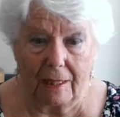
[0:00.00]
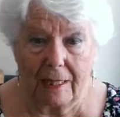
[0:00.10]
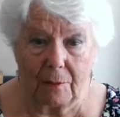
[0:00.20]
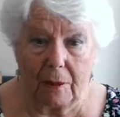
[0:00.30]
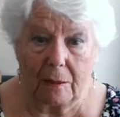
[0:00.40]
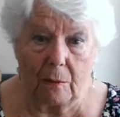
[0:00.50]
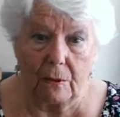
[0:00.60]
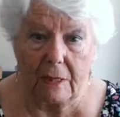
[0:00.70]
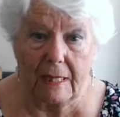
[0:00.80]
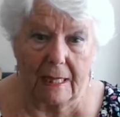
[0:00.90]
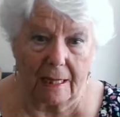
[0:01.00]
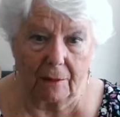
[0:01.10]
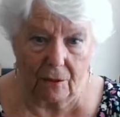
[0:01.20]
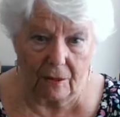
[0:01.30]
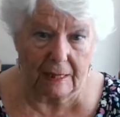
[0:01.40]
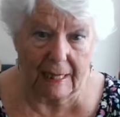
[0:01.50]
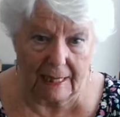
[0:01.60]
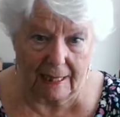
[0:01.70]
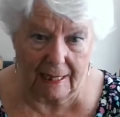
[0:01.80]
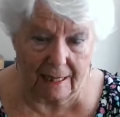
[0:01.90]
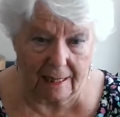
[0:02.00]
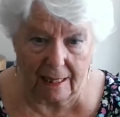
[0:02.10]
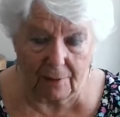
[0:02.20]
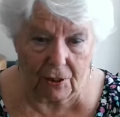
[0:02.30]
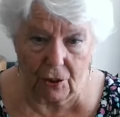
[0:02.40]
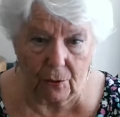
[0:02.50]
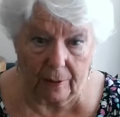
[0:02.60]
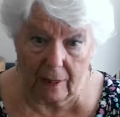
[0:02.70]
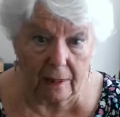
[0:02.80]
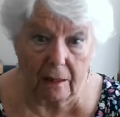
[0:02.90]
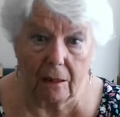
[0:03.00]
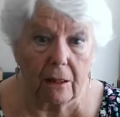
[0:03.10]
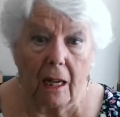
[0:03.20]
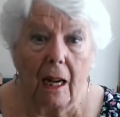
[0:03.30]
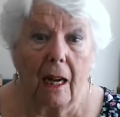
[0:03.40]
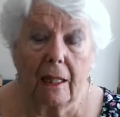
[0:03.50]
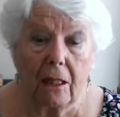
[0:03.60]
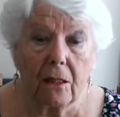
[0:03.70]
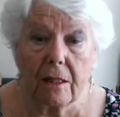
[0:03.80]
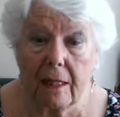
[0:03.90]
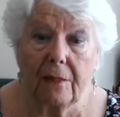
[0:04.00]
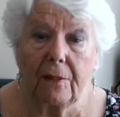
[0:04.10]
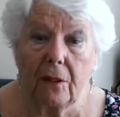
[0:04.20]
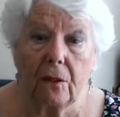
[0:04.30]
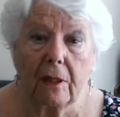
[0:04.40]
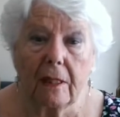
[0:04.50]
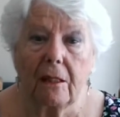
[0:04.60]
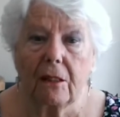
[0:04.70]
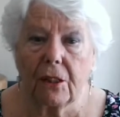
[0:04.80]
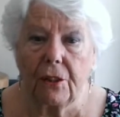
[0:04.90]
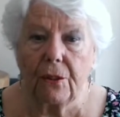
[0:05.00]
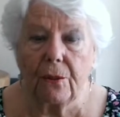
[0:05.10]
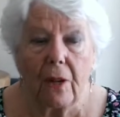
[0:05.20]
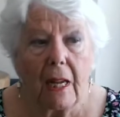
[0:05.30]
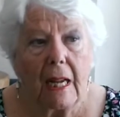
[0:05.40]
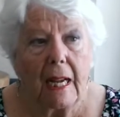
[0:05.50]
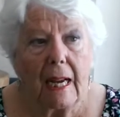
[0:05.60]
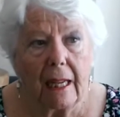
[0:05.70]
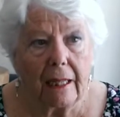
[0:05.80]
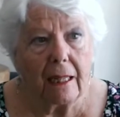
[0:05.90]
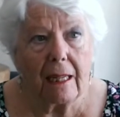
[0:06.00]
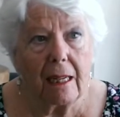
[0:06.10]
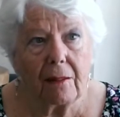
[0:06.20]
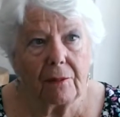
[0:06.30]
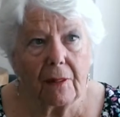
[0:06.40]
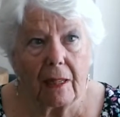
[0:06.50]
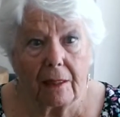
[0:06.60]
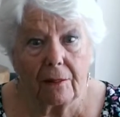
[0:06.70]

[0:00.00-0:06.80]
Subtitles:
what I want and say I'm going to get it. To save queuing, I can't stand for long. I can't queue, and I have a